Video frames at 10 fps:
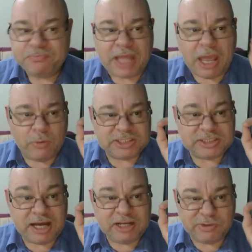And we're
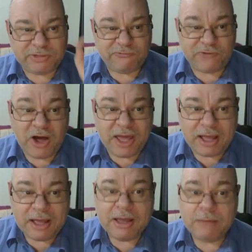starting with
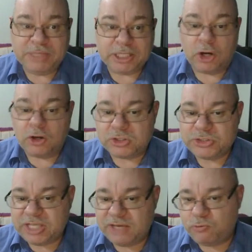fire,
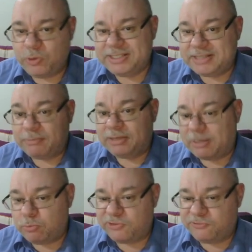because if we double
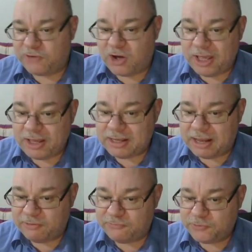up with fire
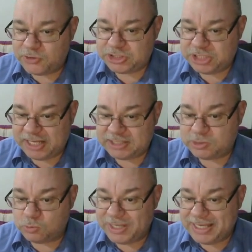at the first chance
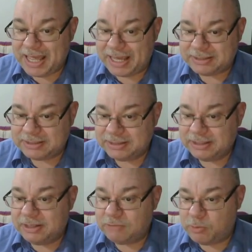that we get,
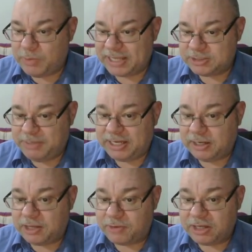when we get to pick
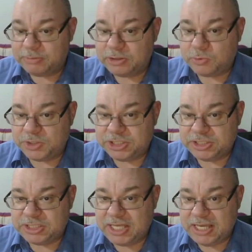another element, which
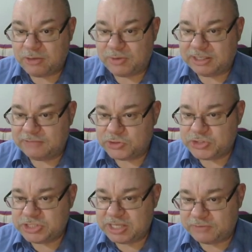is here at level
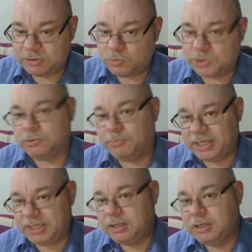7, which will
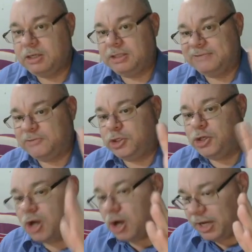be level
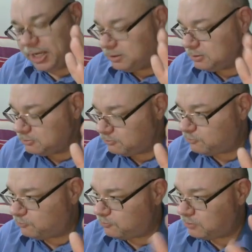9
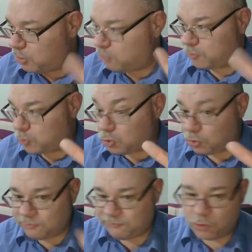
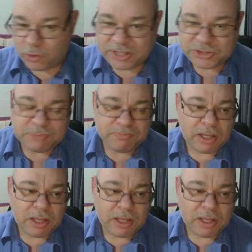overall for us,